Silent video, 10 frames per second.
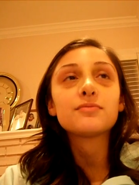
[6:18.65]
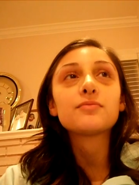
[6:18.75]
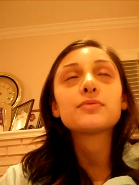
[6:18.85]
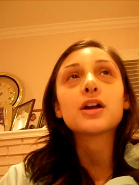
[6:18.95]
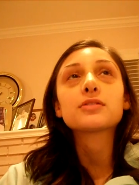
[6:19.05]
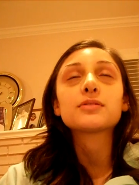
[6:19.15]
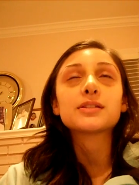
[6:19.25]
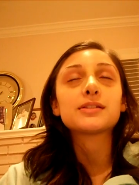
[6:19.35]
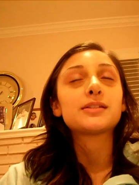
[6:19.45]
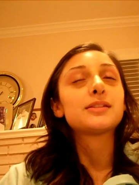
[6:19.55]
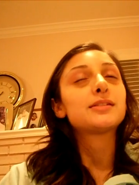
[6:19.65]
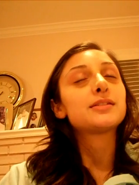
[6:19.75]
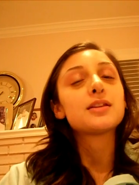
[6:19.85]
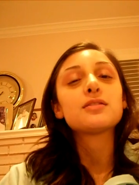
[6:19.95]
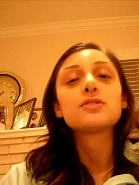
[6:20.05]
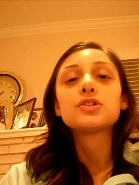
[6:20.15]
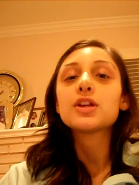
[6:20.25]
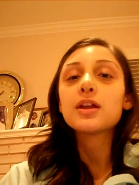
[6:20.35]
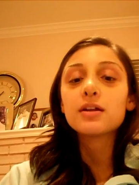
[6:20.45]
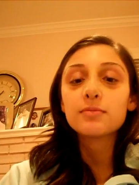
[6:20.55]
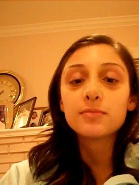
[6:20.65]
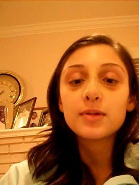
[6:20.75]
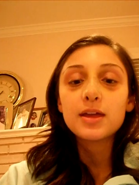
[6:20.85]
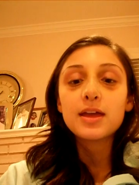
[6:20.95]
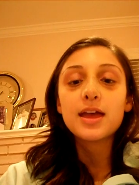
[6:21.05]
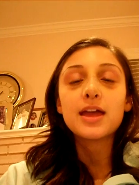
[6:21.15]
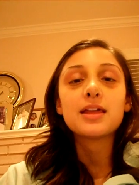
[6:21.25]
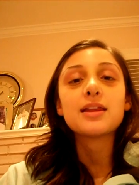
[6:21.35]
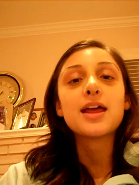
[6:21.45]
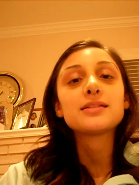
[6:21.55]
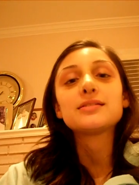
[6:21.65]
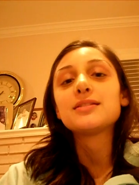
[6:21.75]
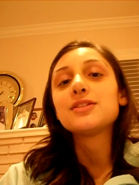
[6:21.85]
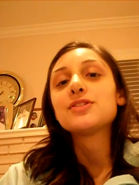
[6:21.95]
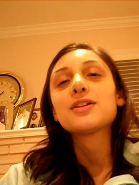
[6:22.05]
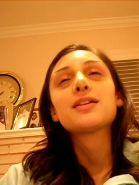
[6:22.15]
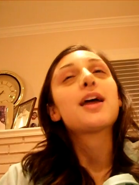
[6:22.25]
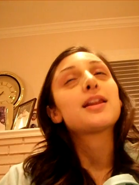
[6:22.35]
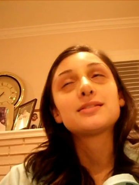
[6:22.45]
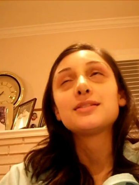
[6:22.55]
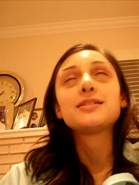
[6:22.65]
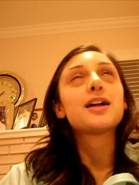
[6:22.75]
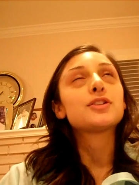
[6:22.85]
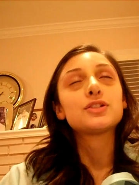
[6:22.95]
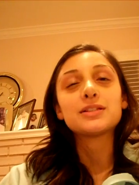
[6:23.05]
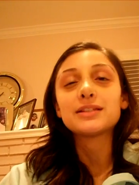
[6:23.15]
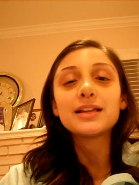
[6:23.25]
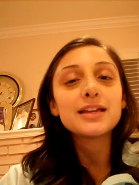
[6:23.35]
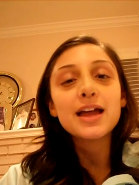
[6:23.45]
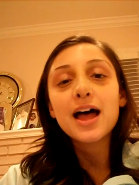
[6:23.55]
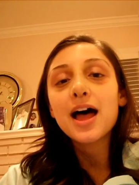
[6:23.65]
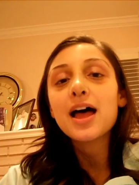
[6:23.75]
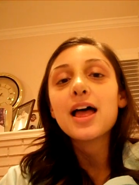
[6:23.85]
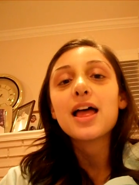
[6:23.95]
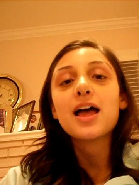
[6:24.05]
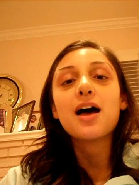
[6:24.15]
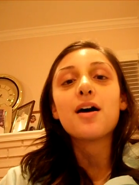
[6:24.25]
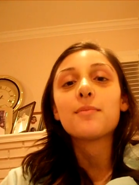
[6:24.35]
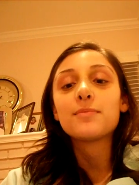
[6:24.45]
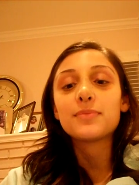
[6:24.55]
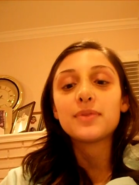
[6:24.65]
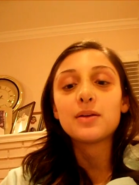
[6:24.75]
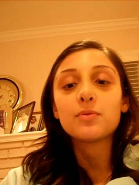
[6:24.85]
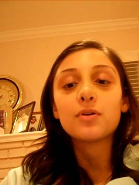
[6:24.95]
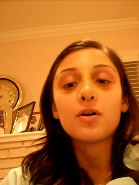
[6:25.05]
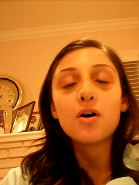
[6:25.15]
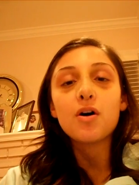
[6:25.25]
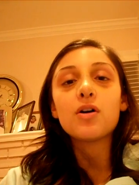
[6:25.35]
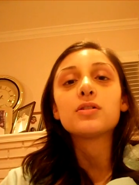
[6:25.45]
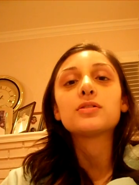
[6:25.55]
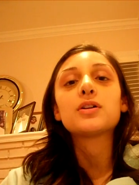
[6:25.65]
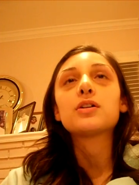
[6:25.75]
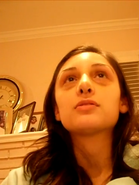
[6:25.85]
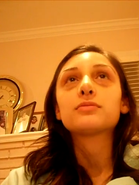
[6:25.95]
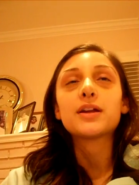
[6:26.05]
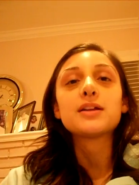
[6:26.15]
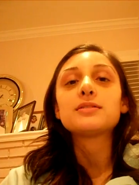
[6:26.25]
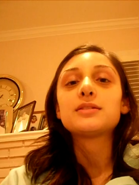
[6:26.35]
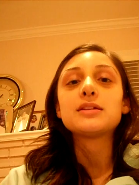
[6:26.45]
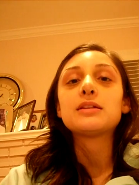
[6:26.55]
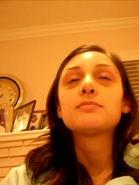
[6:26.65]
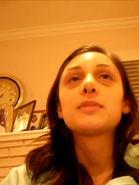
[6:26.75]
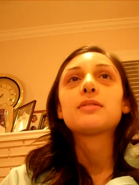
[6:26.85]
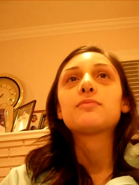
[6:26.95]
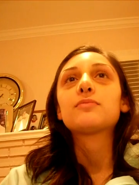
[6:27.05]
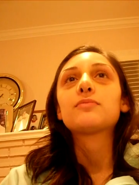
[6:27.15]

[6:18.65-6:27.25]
Dr. Rizk's assistant Jim, and anesthesiologist Lydia. They were all a great team, and